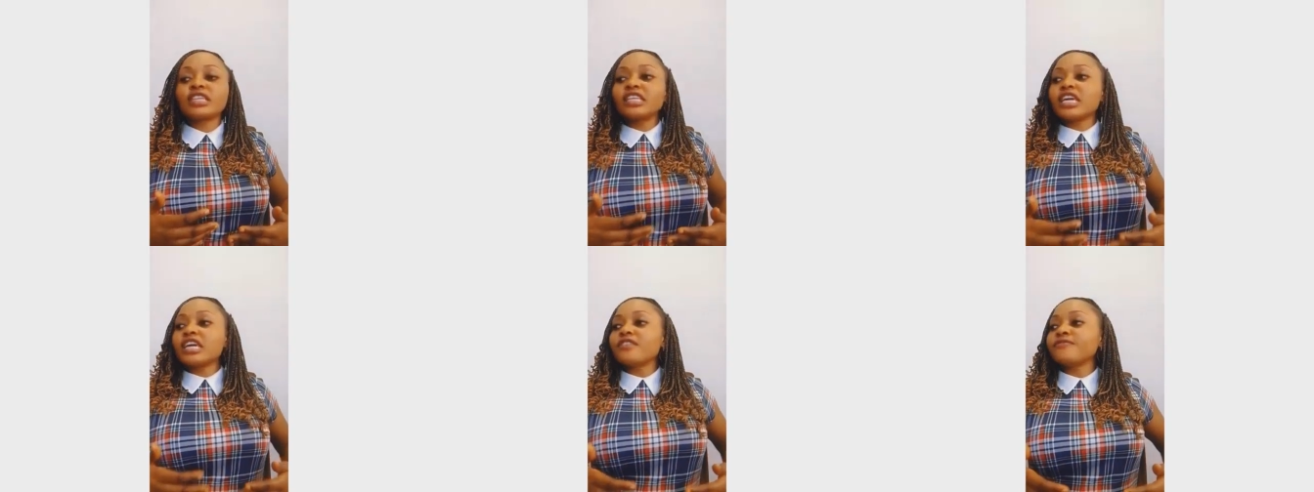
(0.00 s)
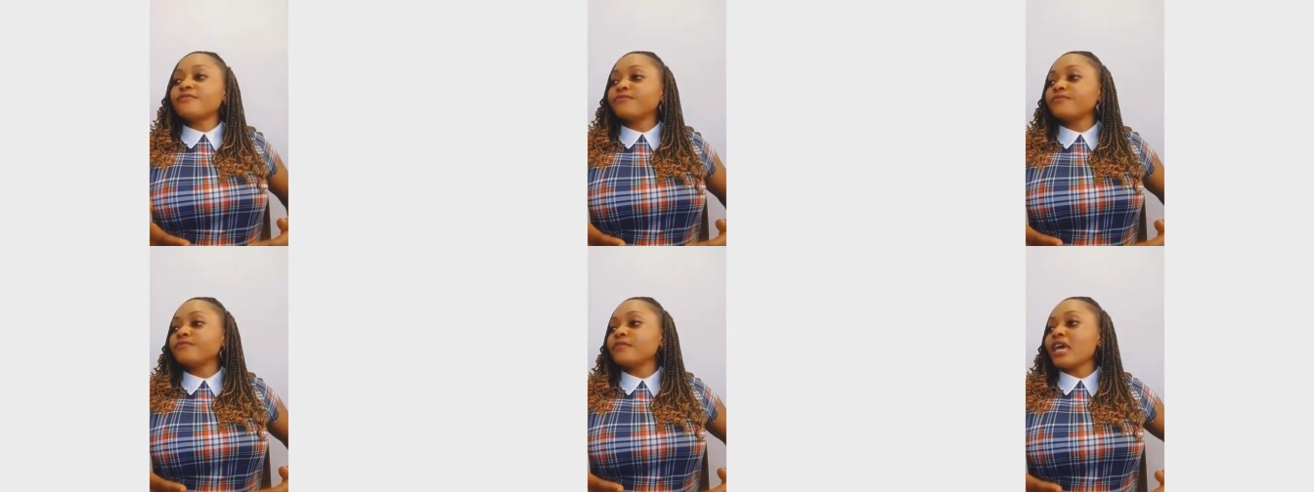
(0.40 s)
gave
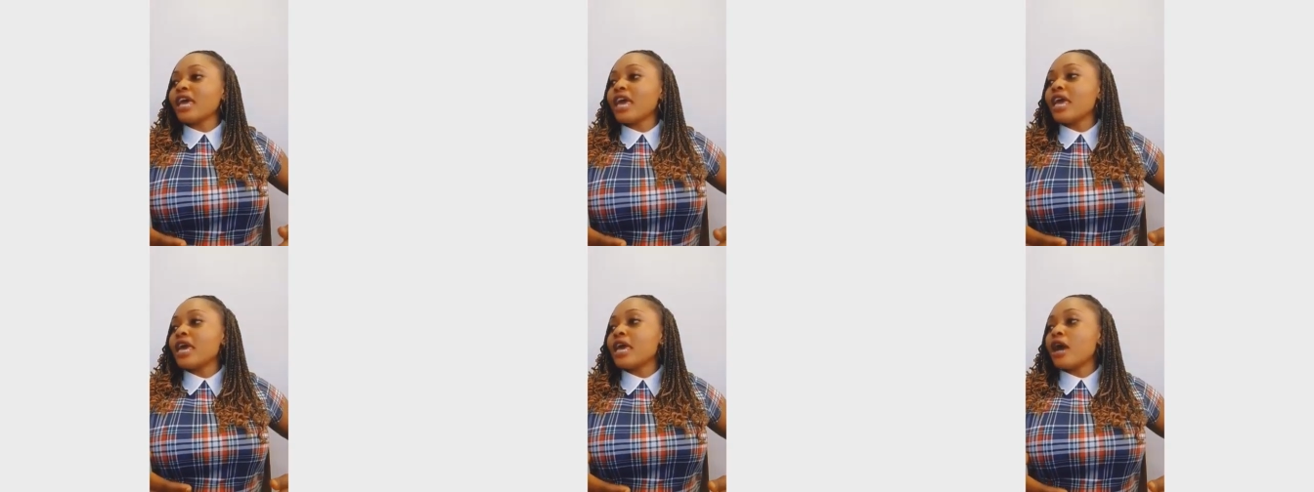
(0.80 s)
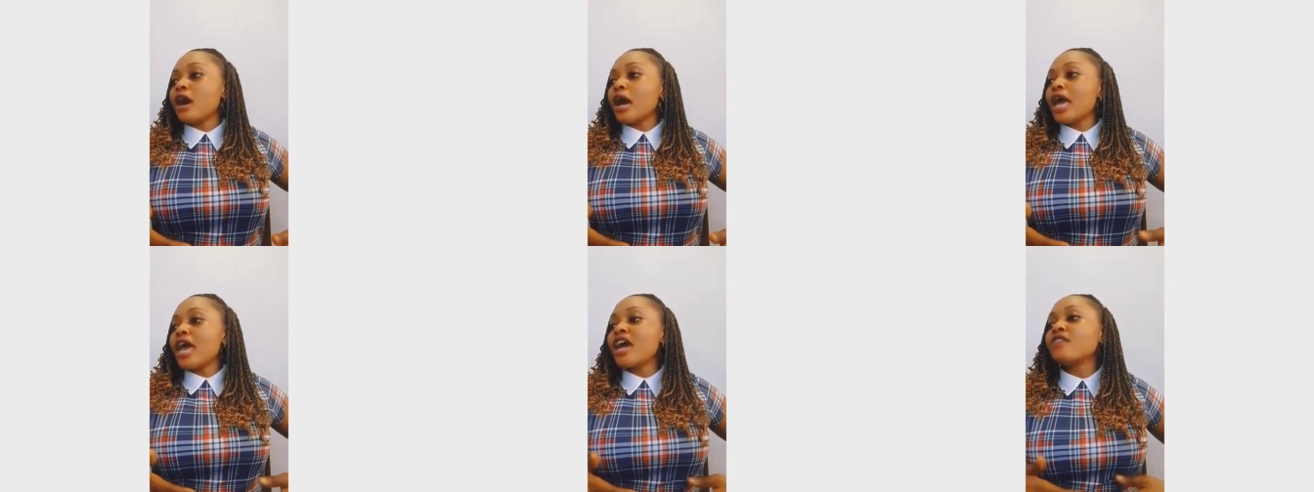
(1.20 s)

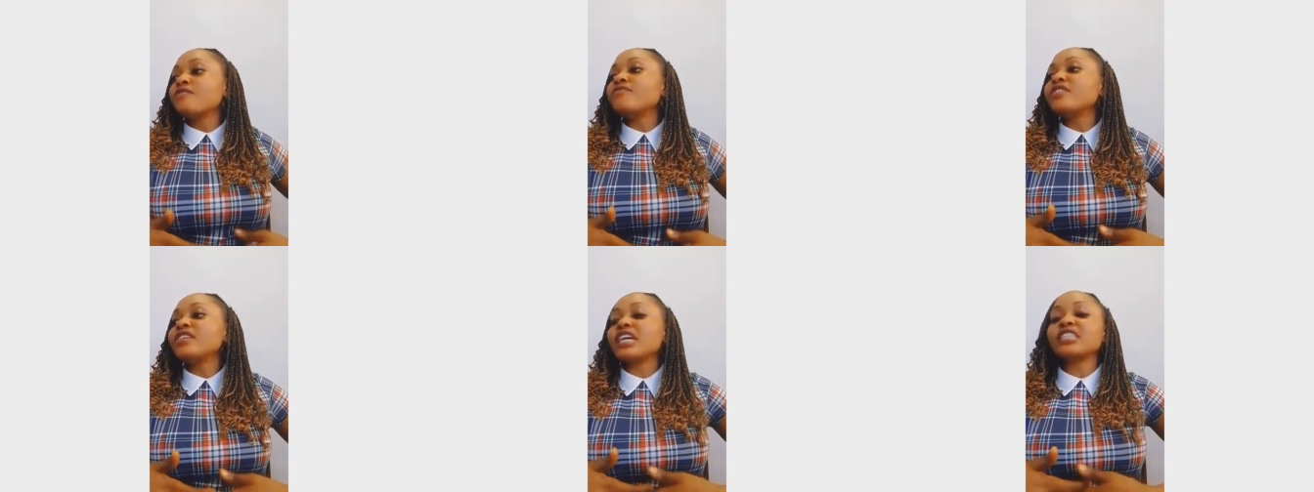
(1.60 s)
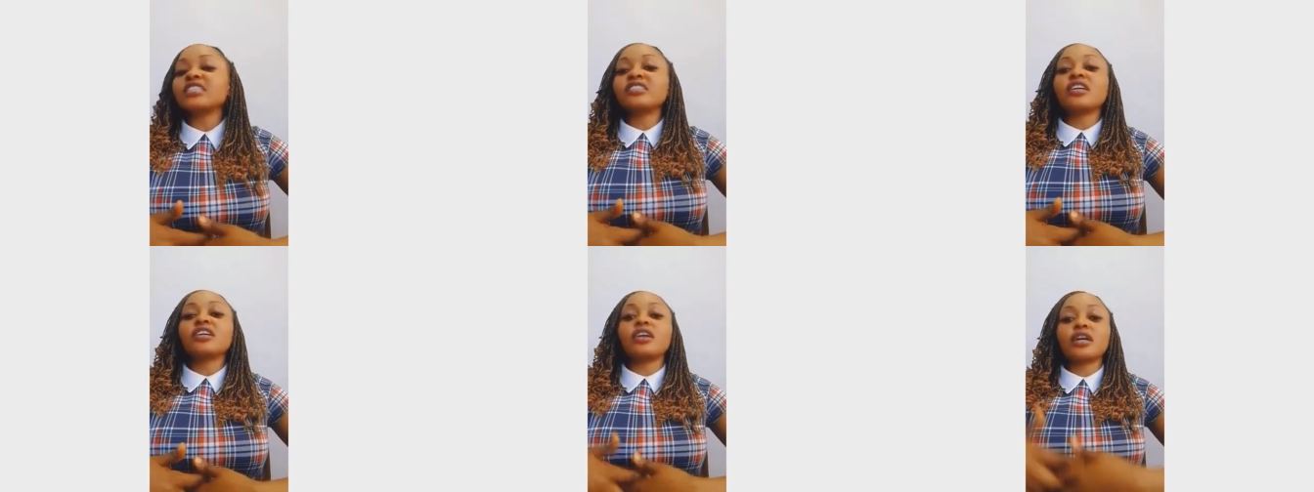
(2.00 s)
every
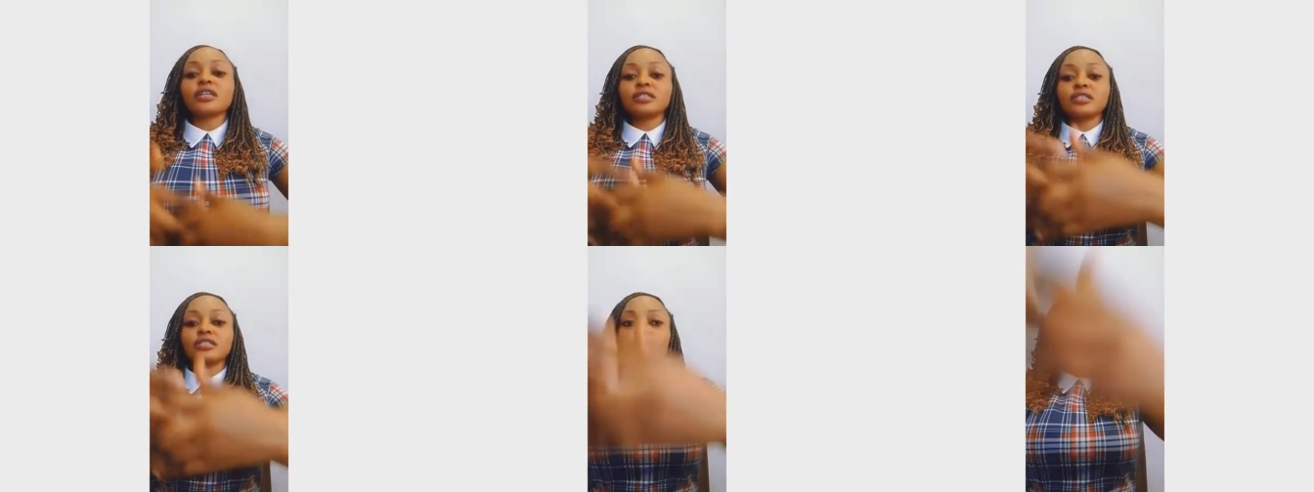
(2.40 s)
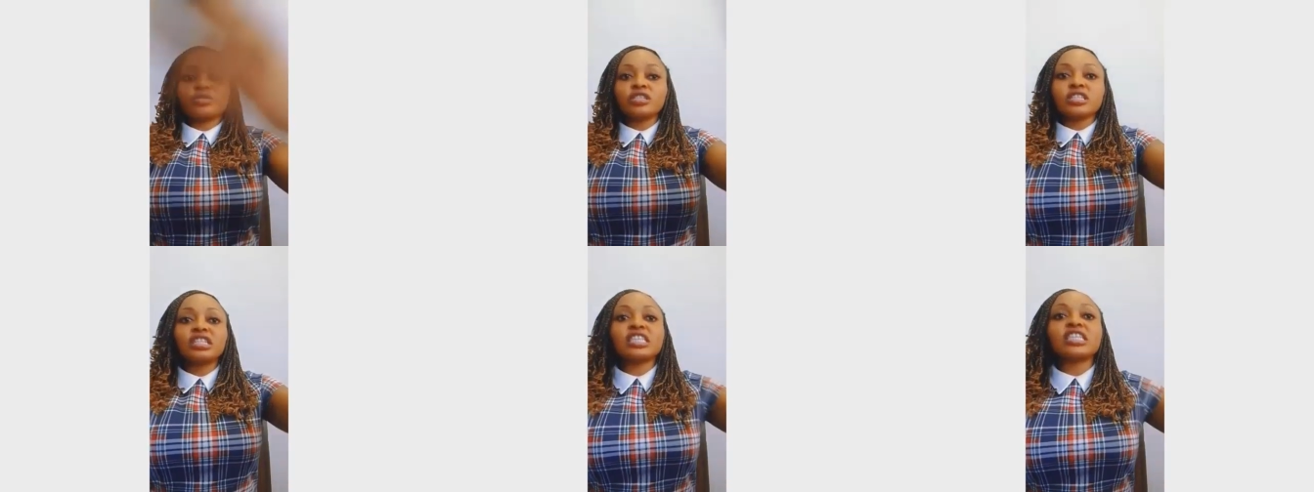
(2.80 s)
Nigerian artist
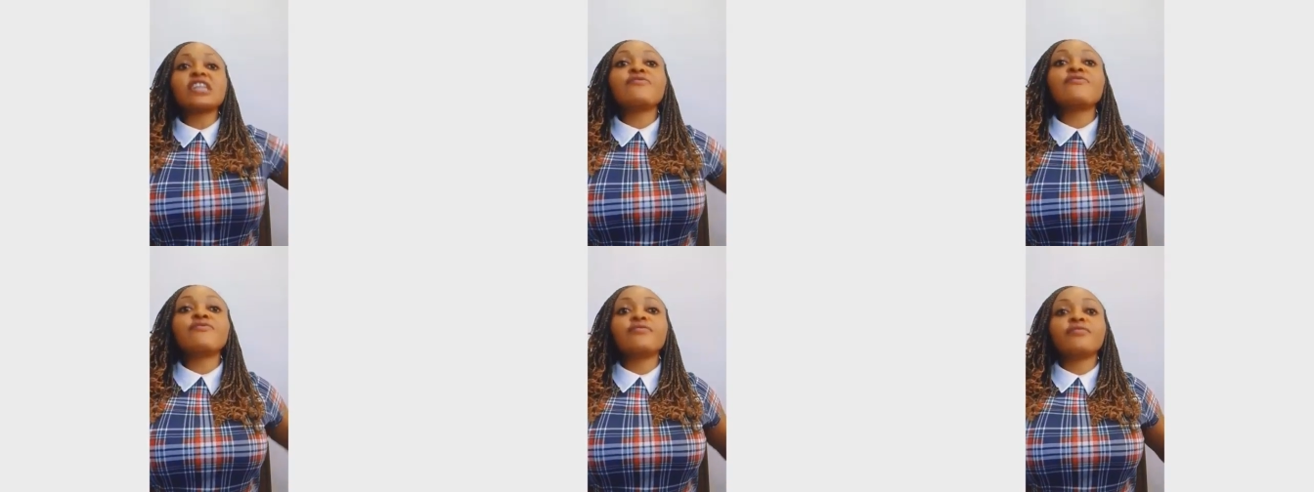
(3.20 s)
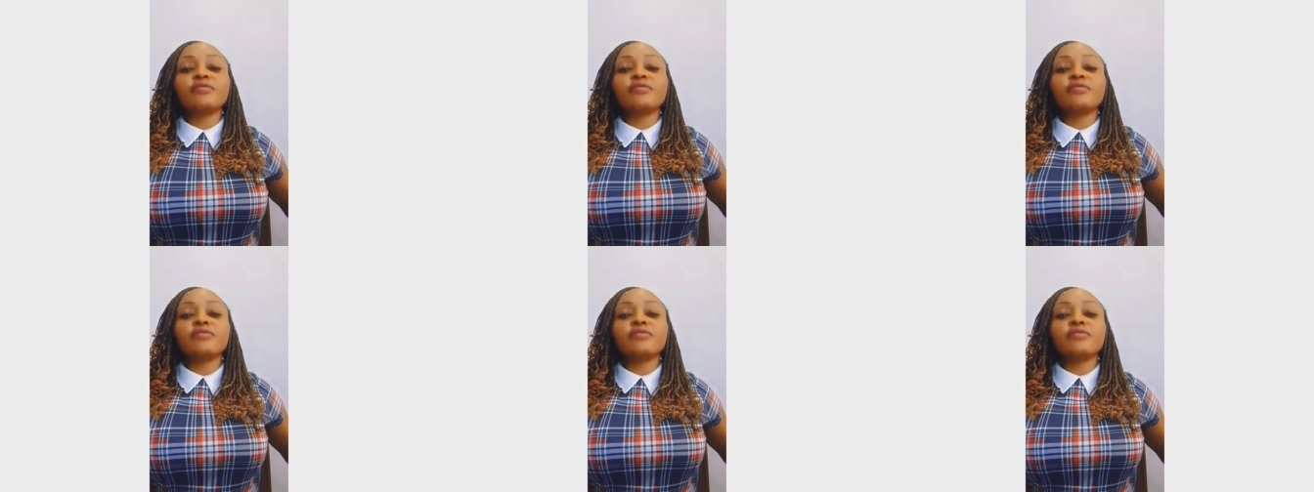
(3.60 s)
today, they gave